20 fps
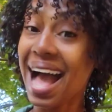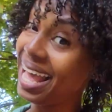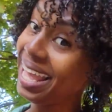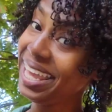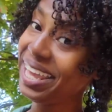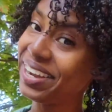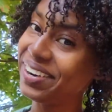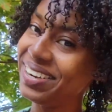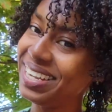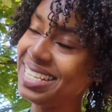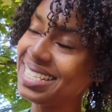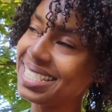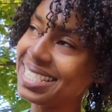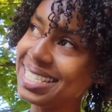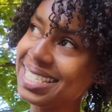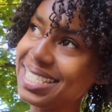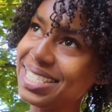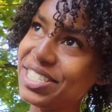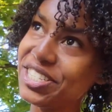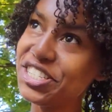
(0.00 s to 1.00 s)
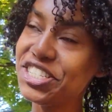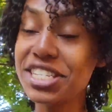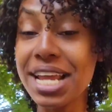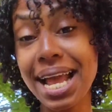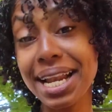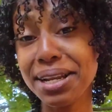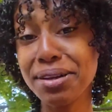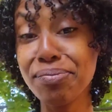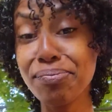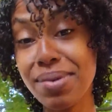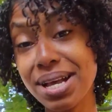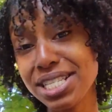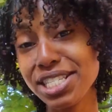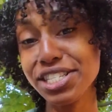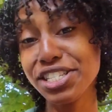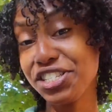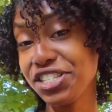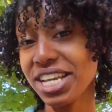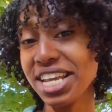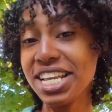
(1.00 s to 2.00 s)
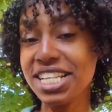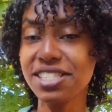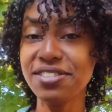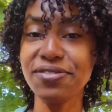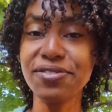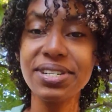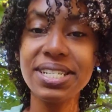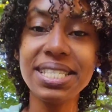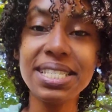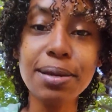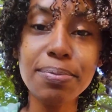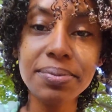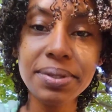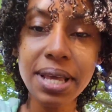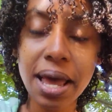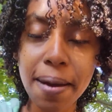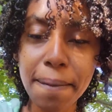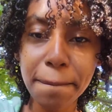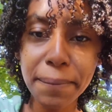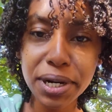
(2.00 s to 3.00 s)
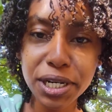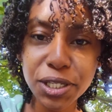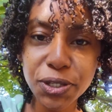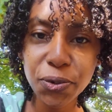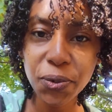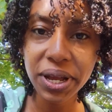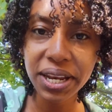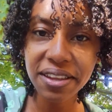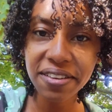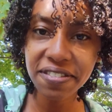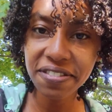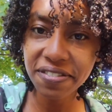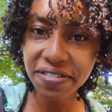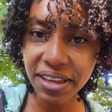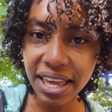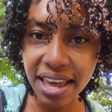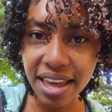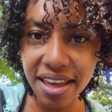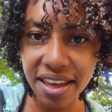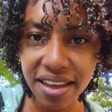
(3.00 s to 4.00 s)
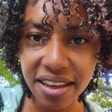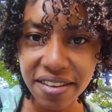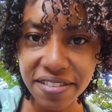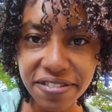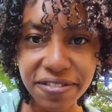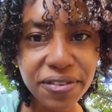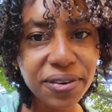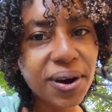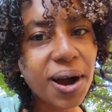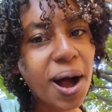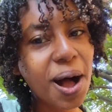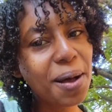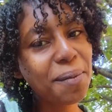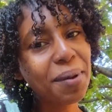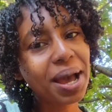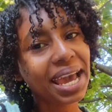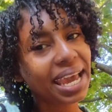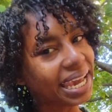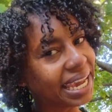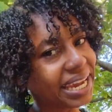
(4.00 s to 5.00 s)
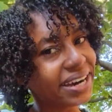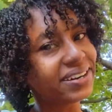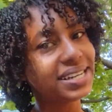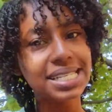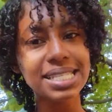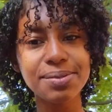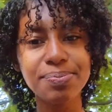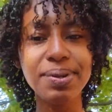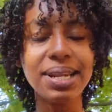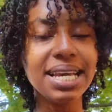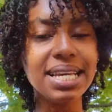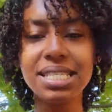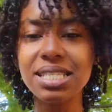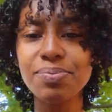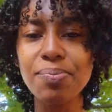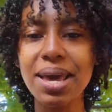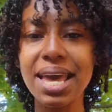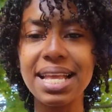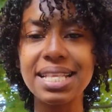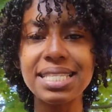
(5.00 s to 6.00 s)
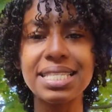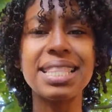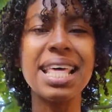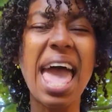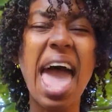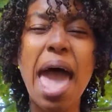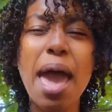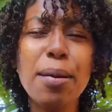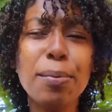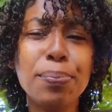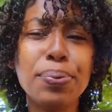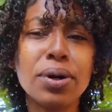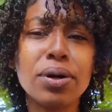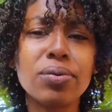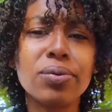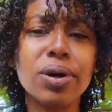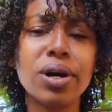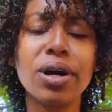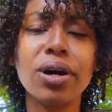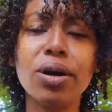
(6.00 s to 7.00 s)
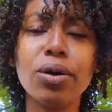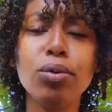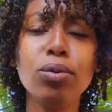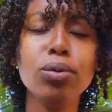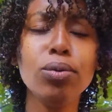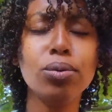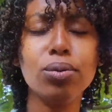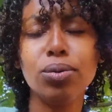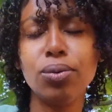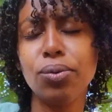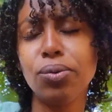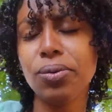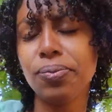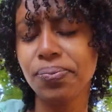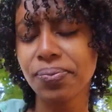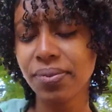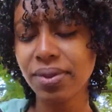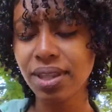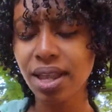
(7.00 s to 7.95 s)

Hi Aries, this is your channel messages for September 25th for all my Aries placements. The Emperor, ooh.